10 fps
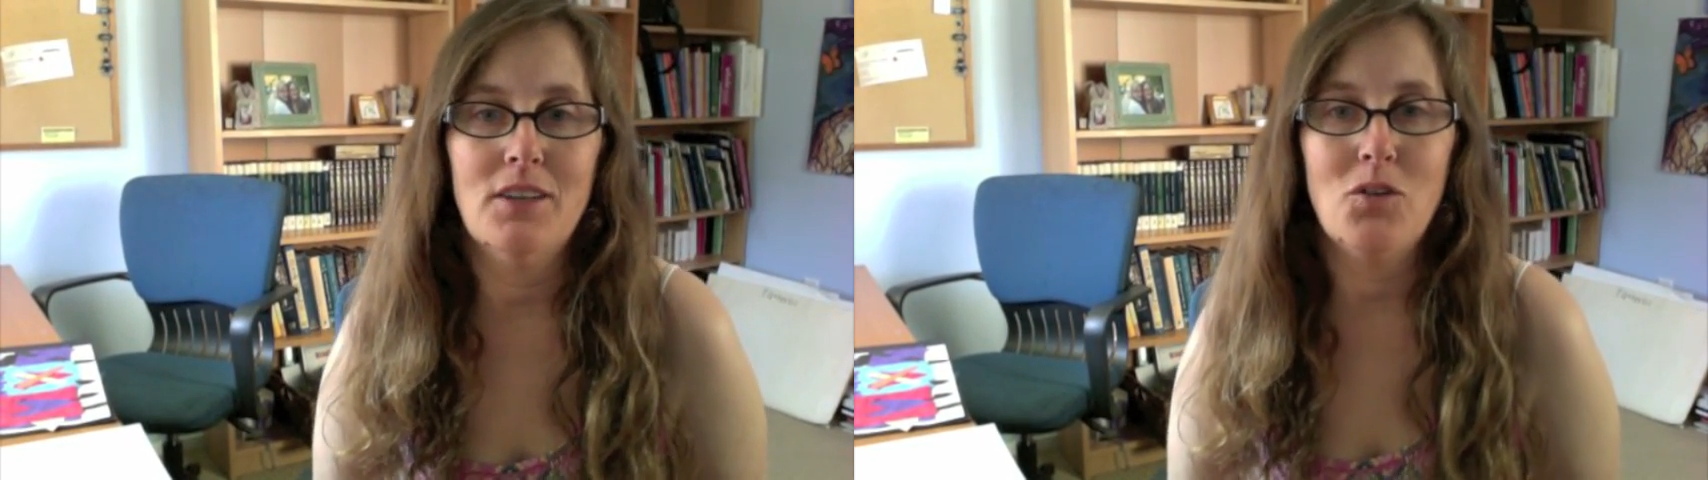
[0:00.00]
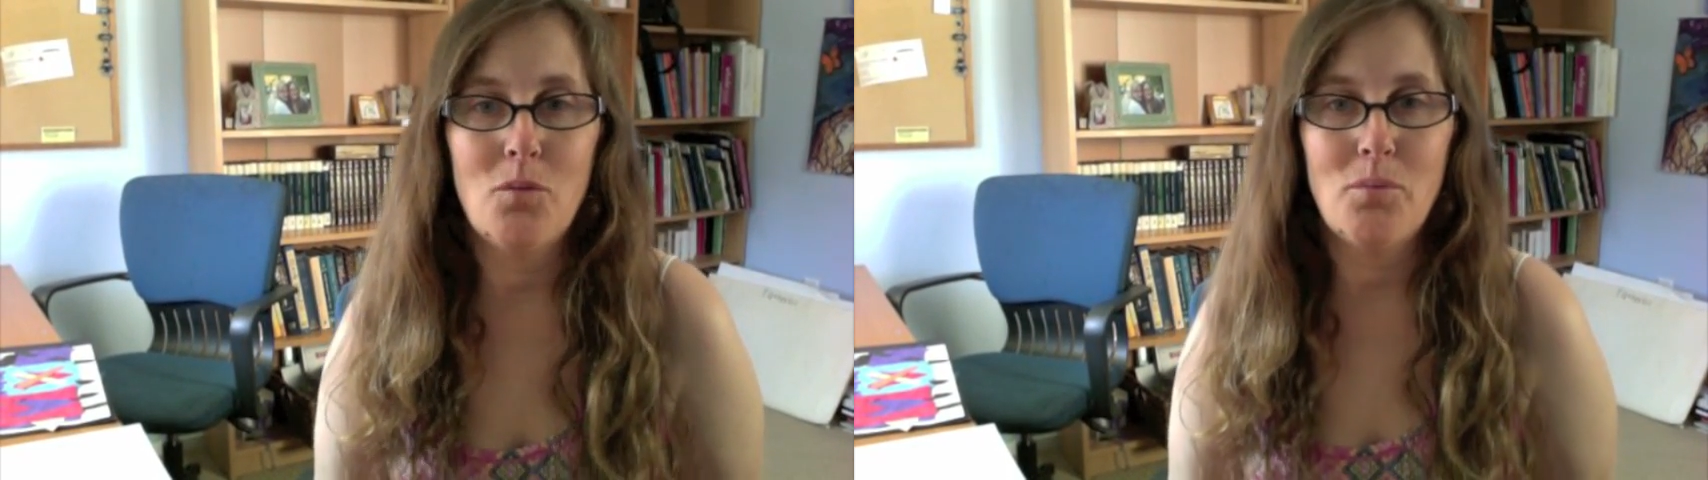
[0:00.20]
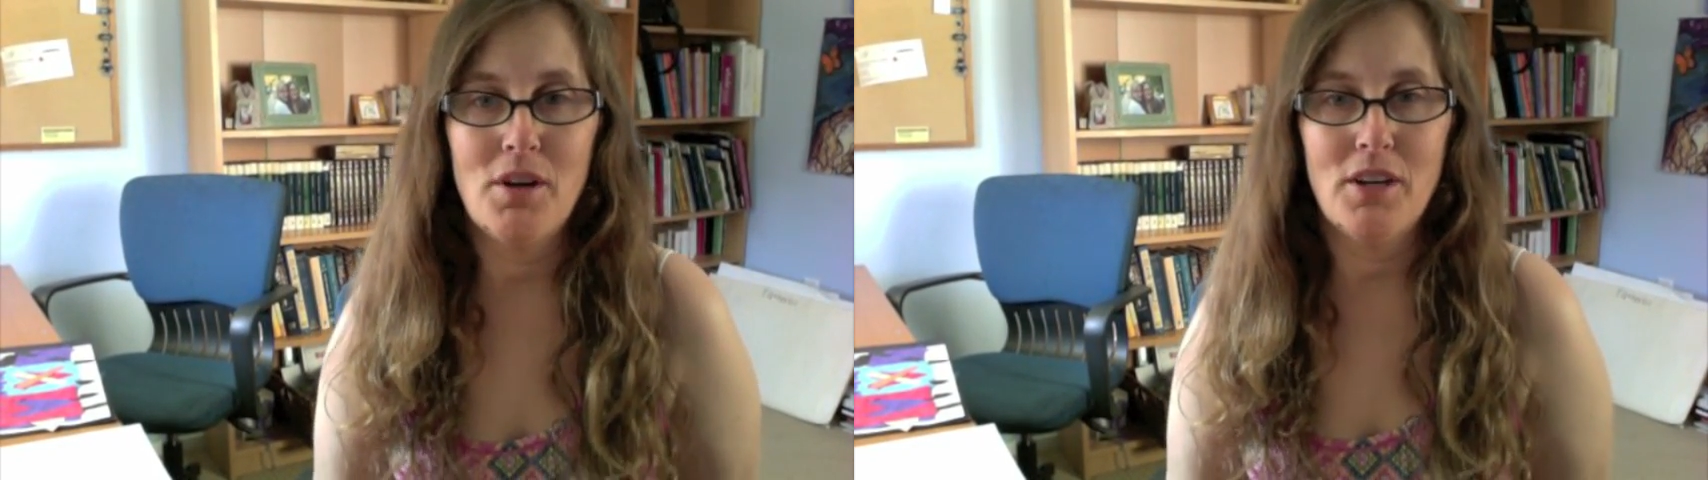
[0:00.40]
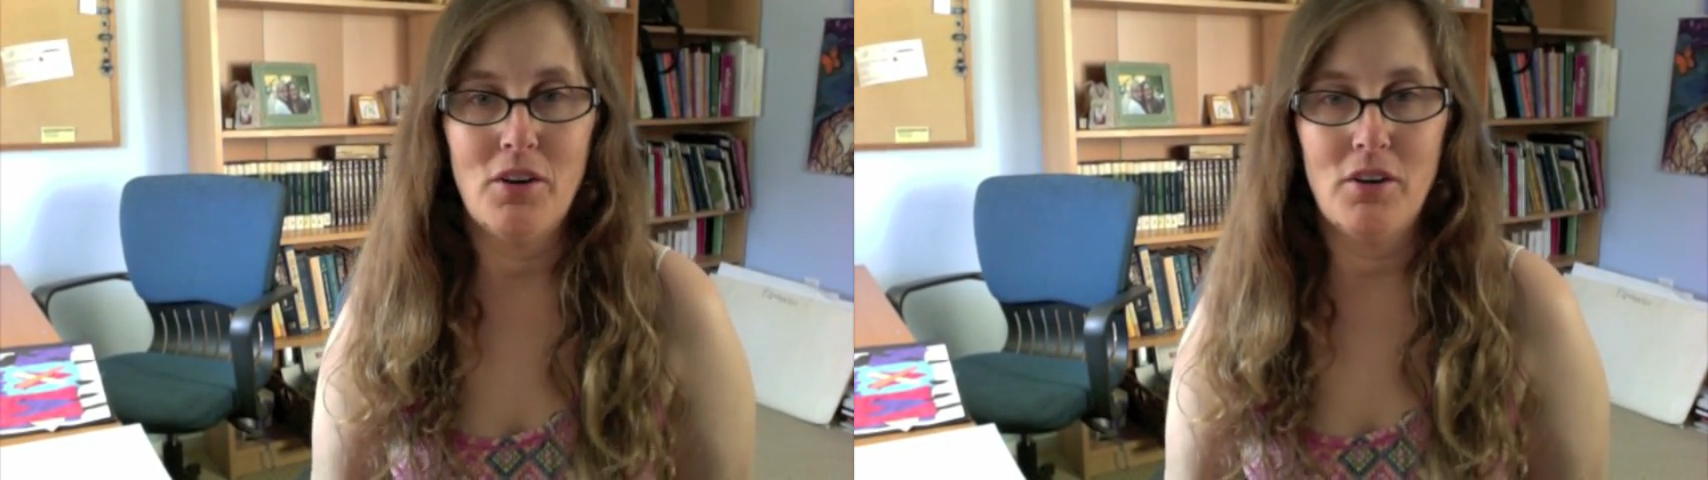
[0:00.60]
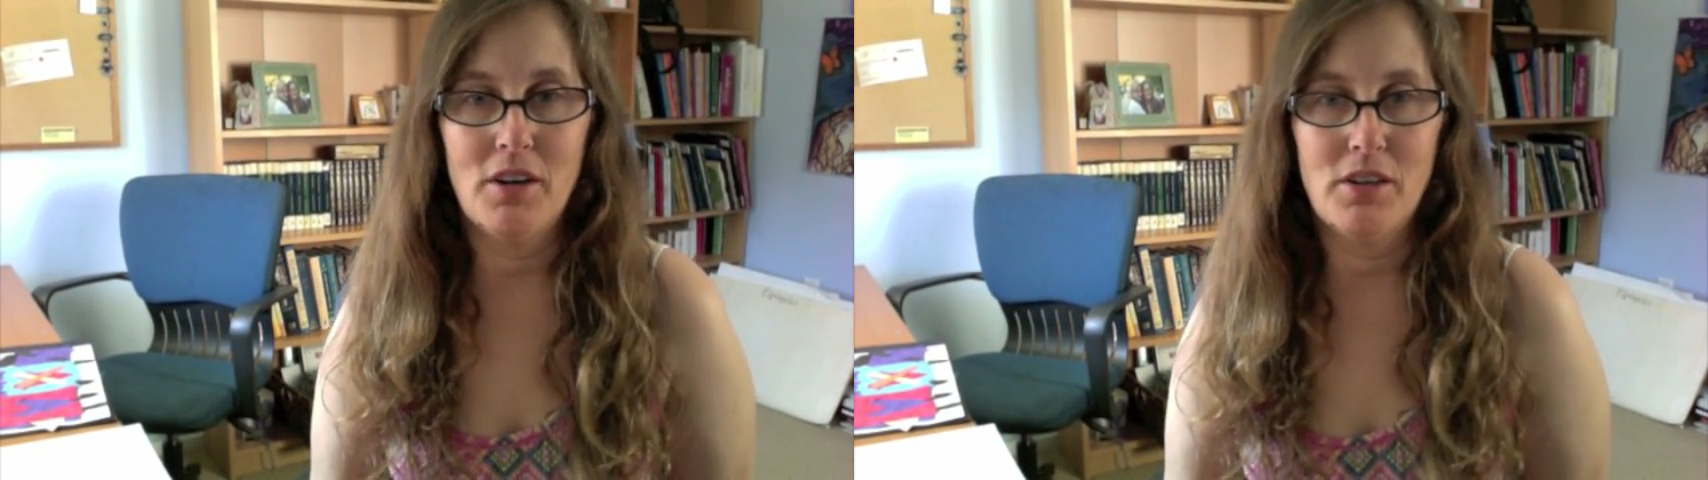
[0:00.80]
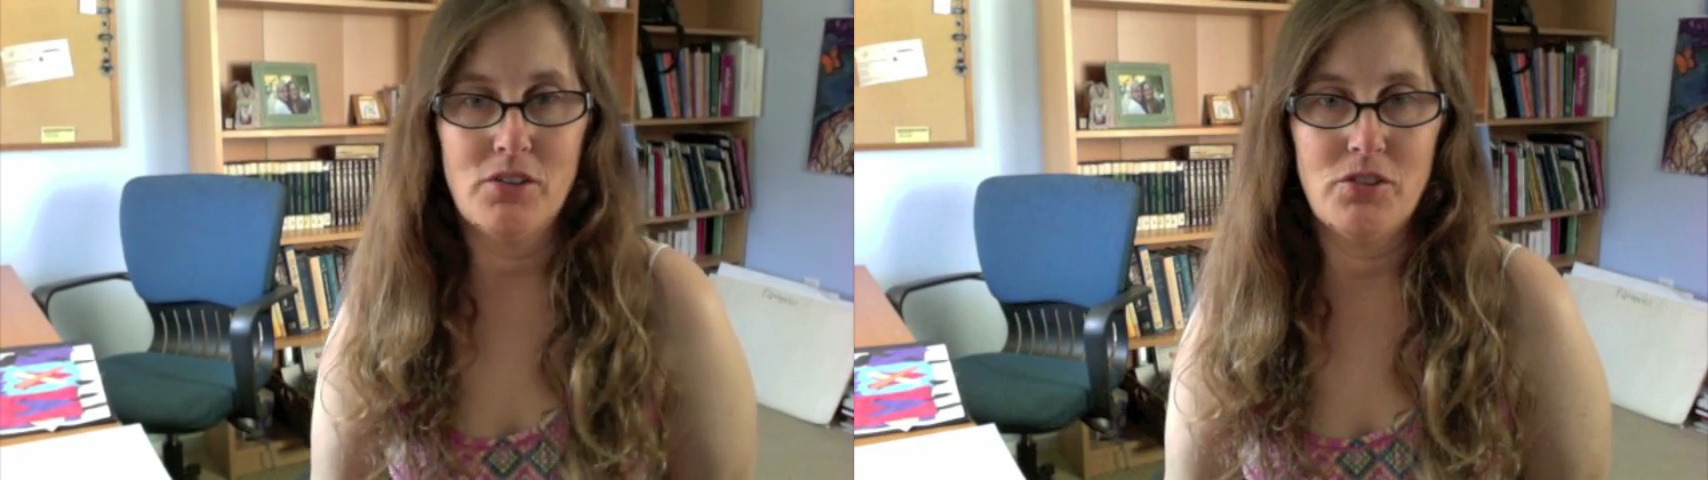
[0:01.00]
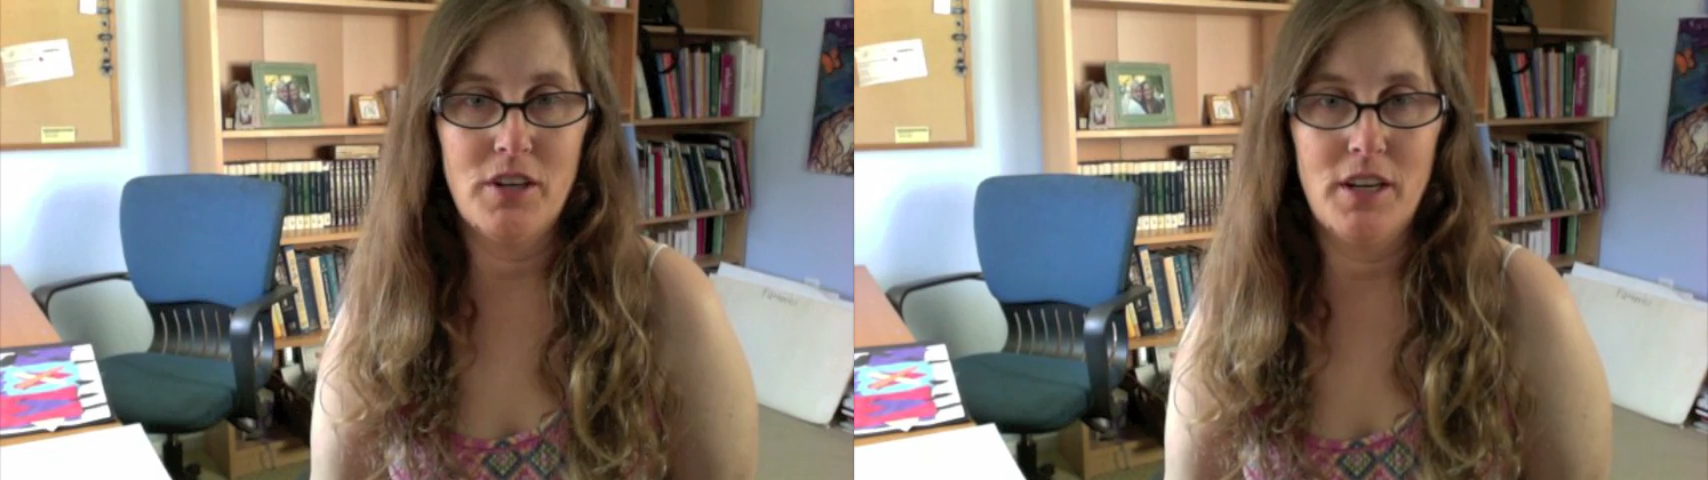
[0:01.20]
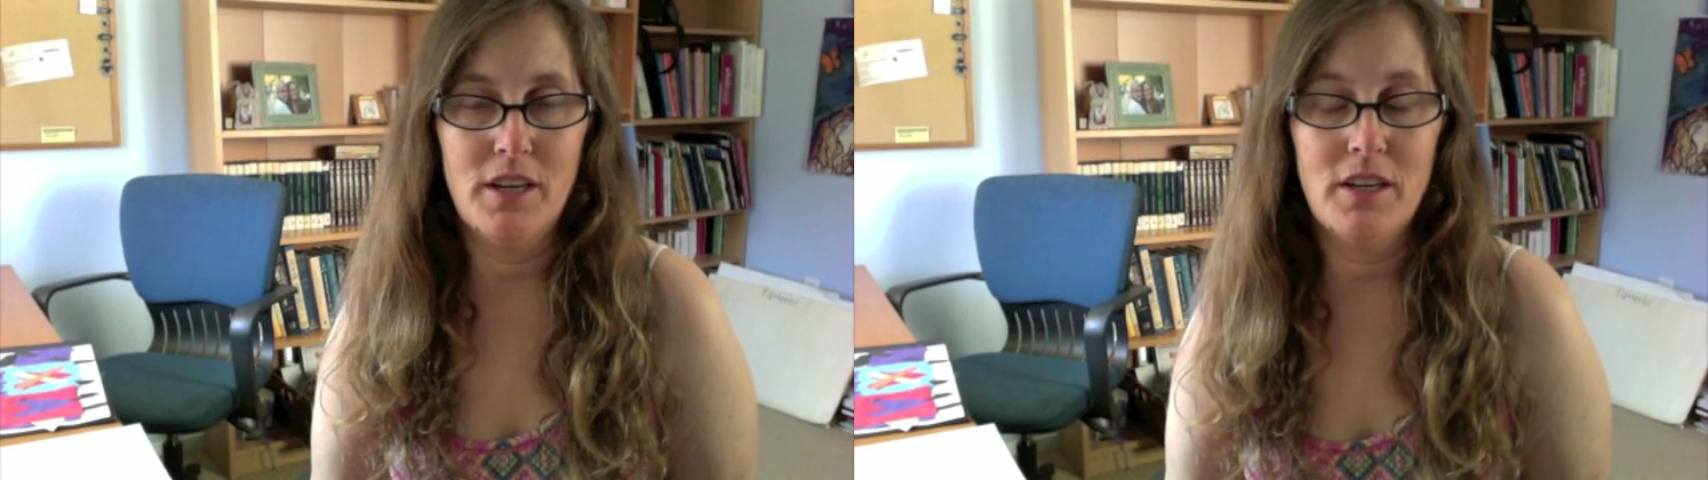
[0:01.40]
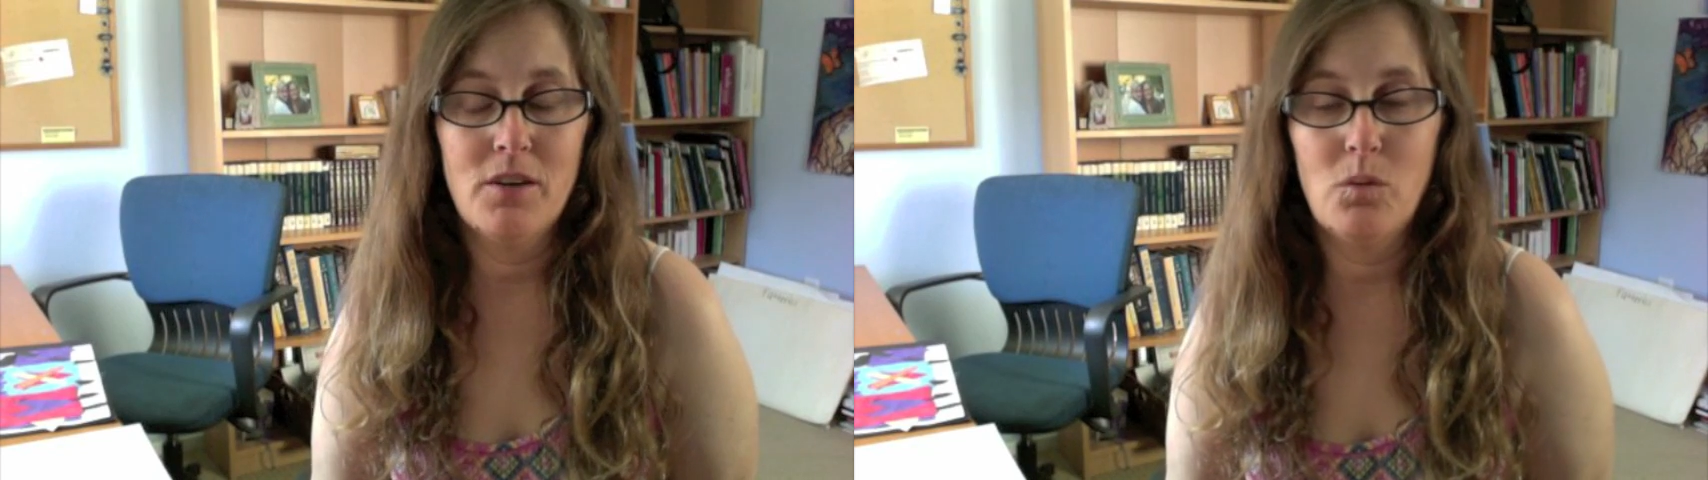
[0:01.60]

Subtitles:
incorporating art history